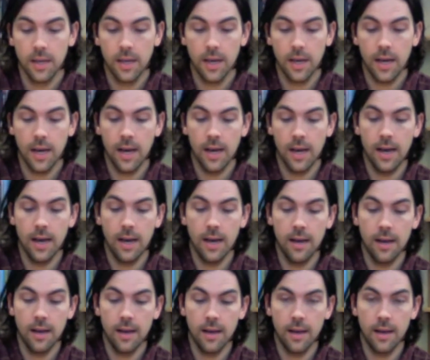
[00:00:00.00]

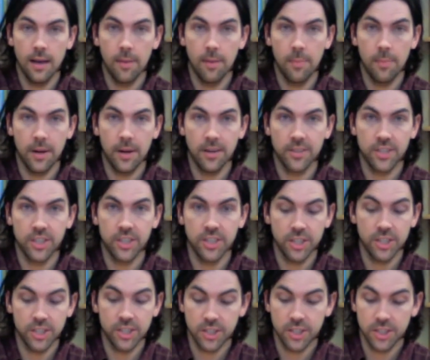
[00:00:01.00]
a pair of
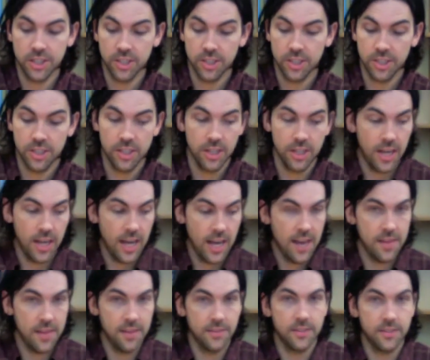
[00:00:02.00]
scissors,
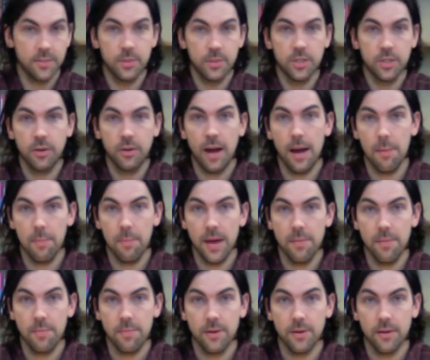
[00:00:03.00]
and then some scrap
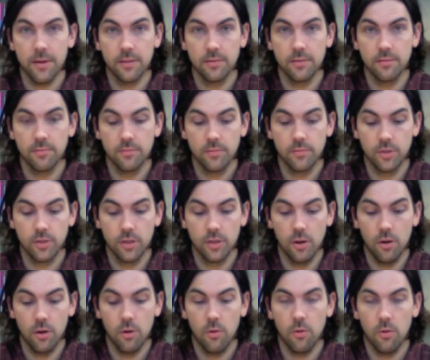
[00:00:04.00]
paper.
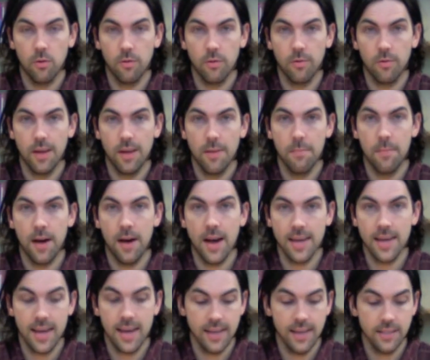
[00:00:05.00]
So in my
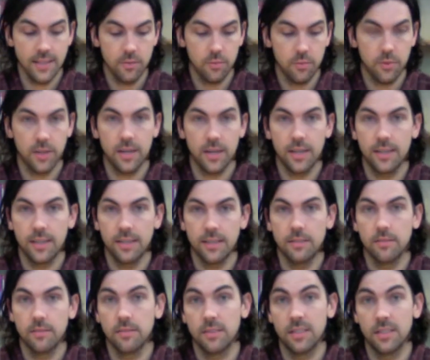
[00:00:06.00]
case,
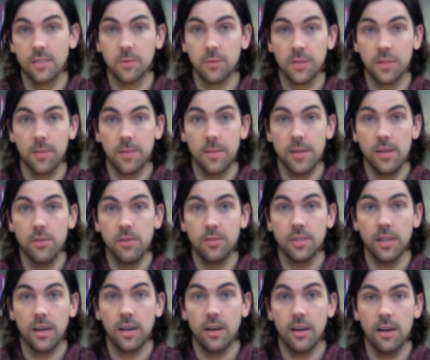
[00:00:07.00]
since we're going to be
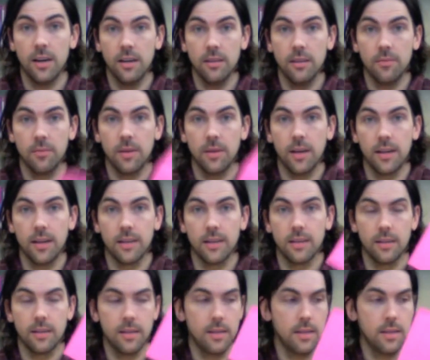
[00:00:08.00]
using a heart, we got
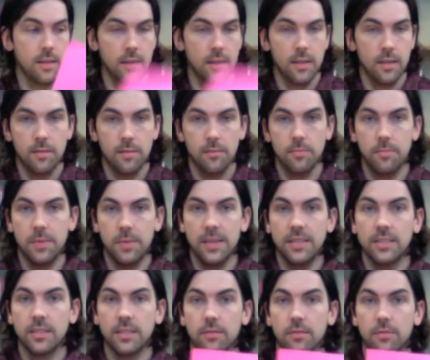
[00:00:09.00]
a
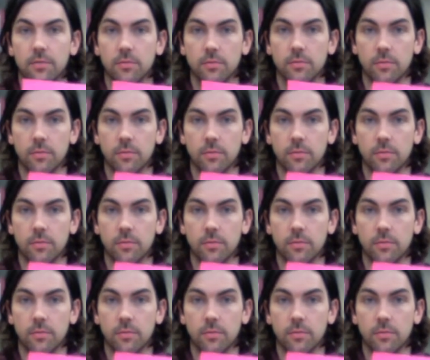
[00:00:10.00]
piece of